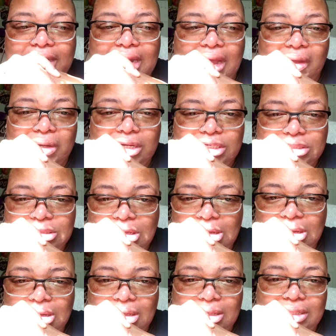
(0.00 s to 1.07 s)
my daughters,
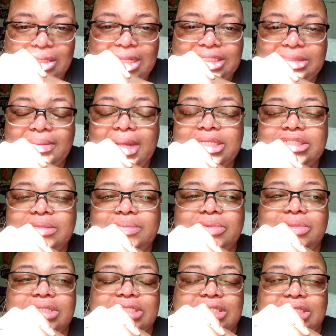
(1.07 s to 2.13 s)
that's my
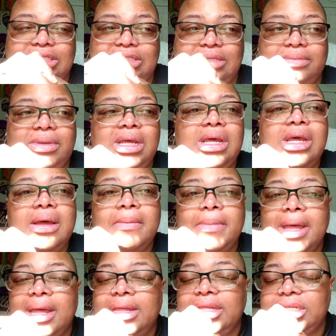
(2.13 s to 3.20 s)
support system.
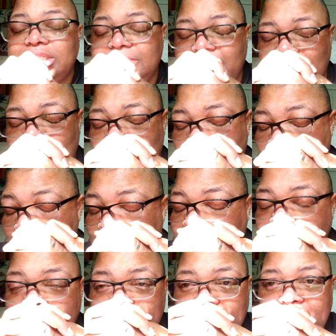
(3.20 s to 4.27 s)
My husband,
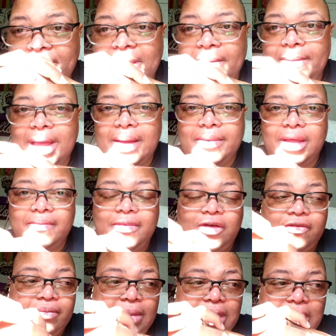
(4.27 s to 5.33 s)
my mama, and
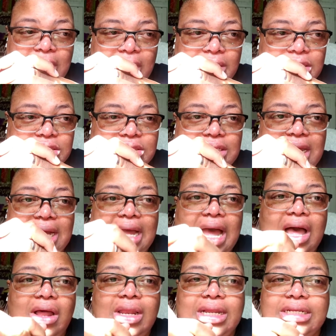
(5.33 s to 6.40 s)
both my daughters, they
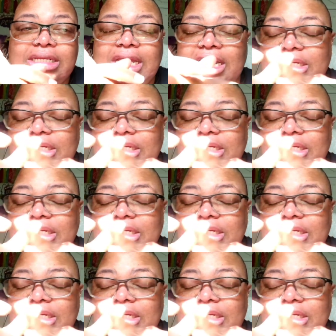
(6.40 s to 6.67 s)
call and